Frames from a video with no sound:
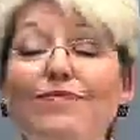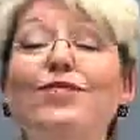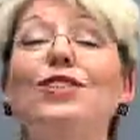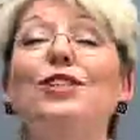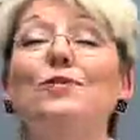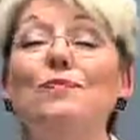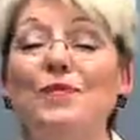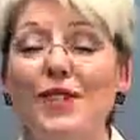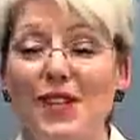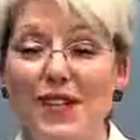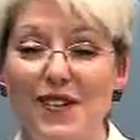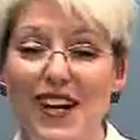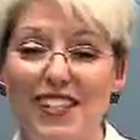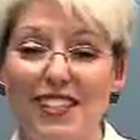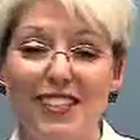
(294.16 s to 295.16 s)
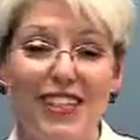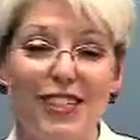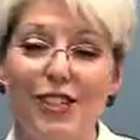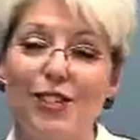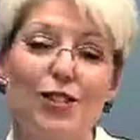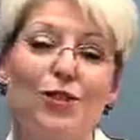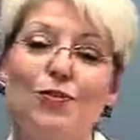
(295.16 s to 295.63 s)
Jim,
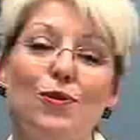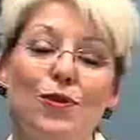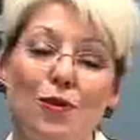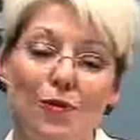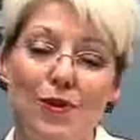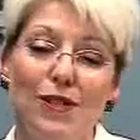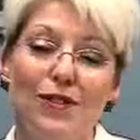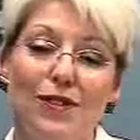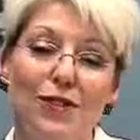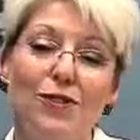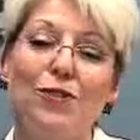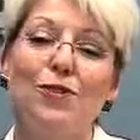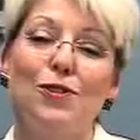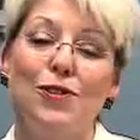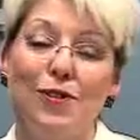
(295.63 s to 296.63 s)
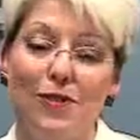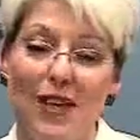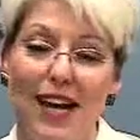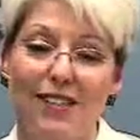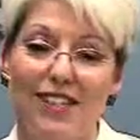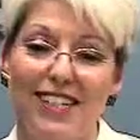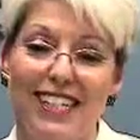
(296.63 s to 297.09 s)
congratulations. We're thrilled that you're the
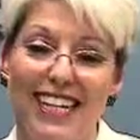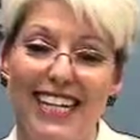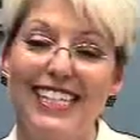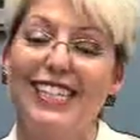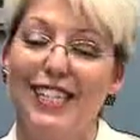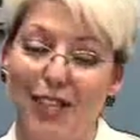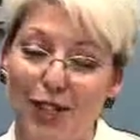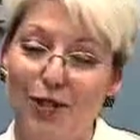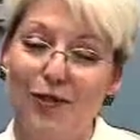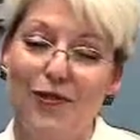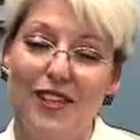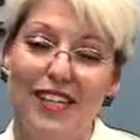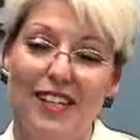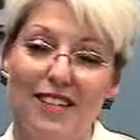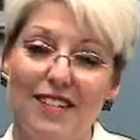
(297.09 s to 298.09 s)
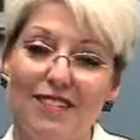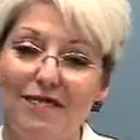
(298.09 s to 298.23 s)
2008 Teacher of the Year.